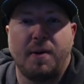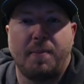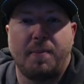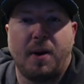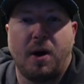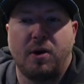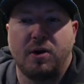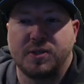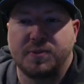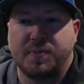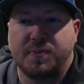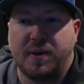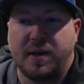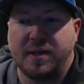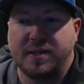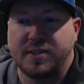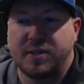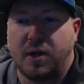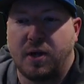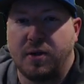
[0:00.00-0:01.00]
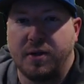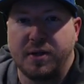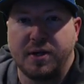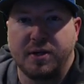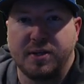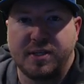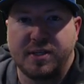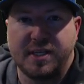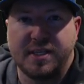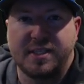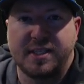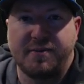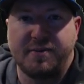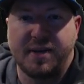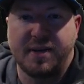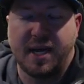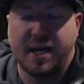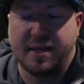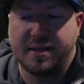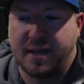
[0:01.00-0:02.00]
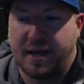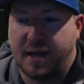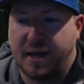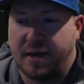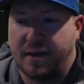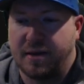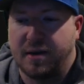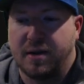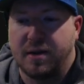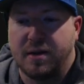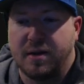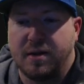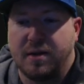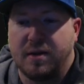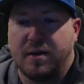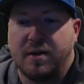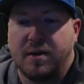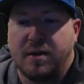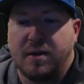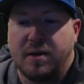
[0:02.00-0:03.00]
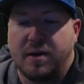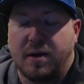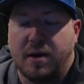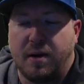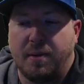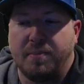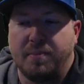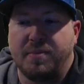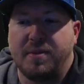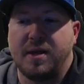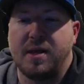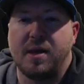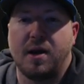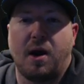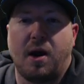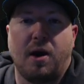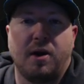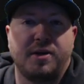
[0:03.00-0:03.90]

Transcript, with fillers: watt power supply installed into your T7810. Um, the